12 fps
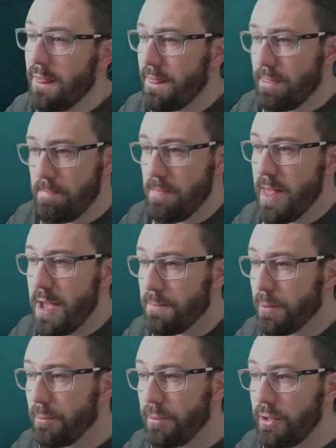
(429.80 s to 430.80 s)
they're
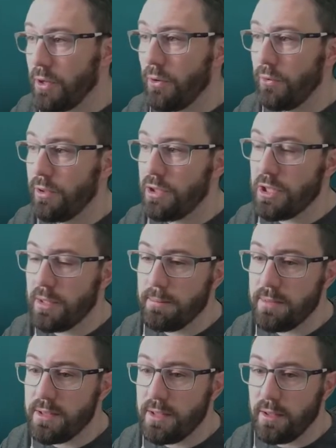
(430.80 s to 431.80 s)
probably the only
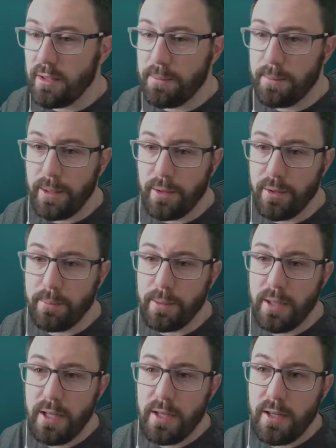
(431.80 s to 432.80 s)
champs that I'd pick up.
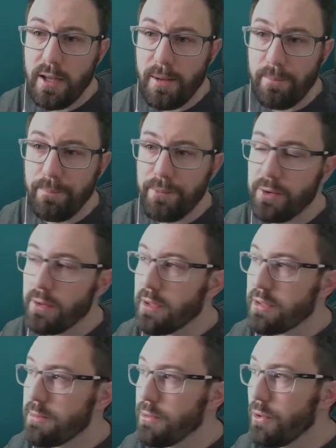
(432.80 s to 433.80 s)
There are
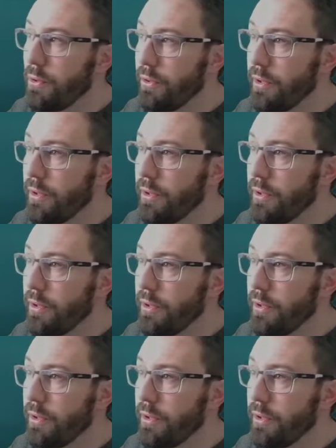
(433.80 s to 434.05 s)
some other